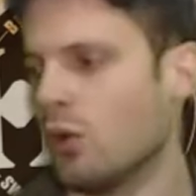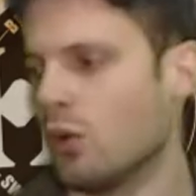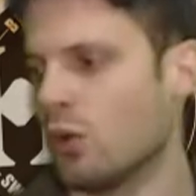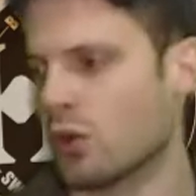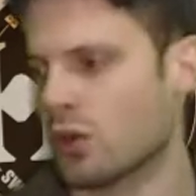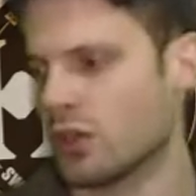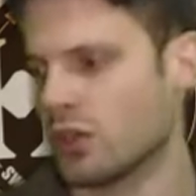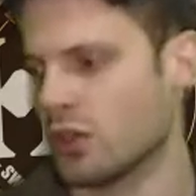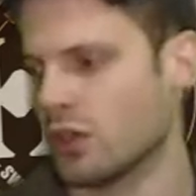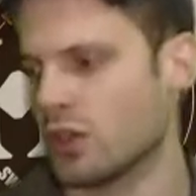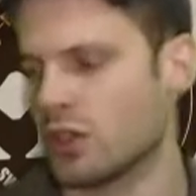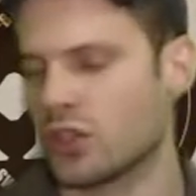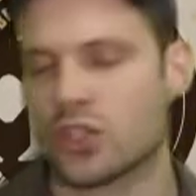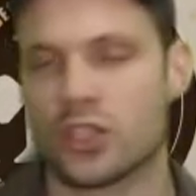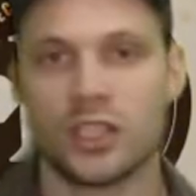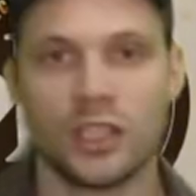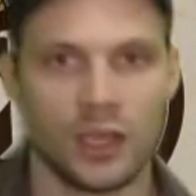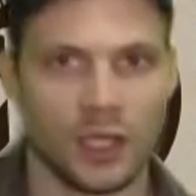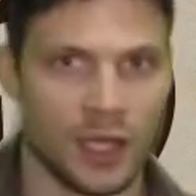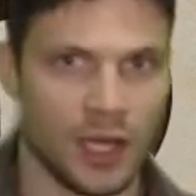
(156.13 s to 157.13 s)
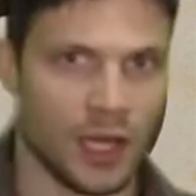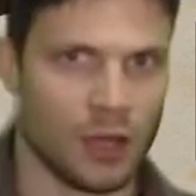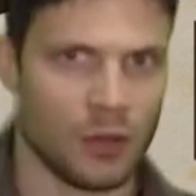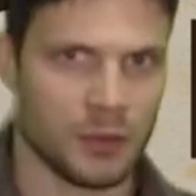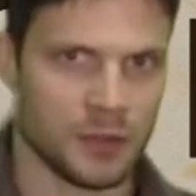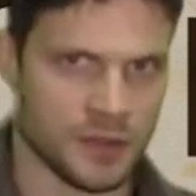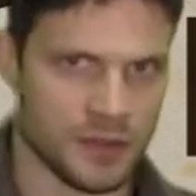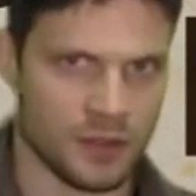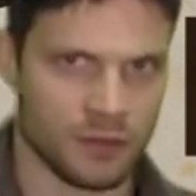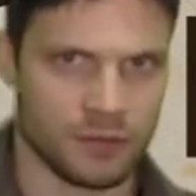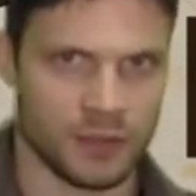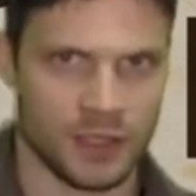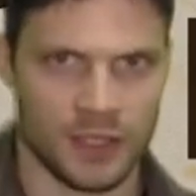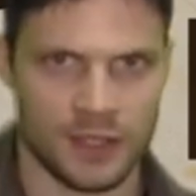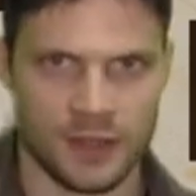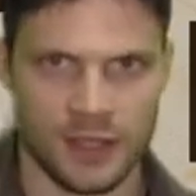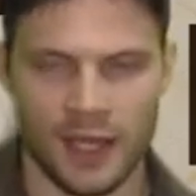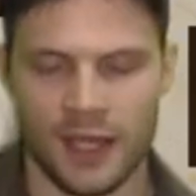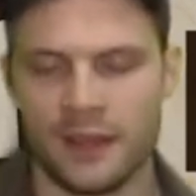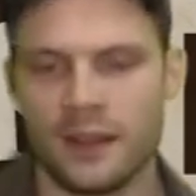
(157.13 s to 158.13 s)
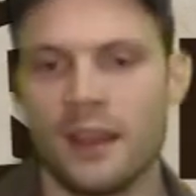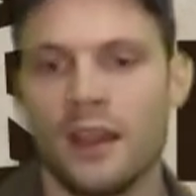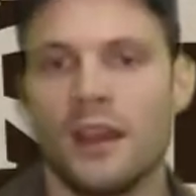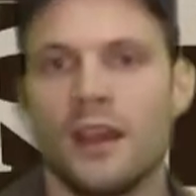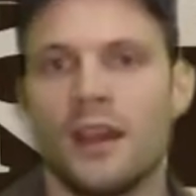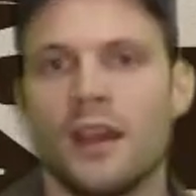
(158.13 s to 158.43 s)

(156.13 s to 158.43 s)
or the Schielhau and stuff like that.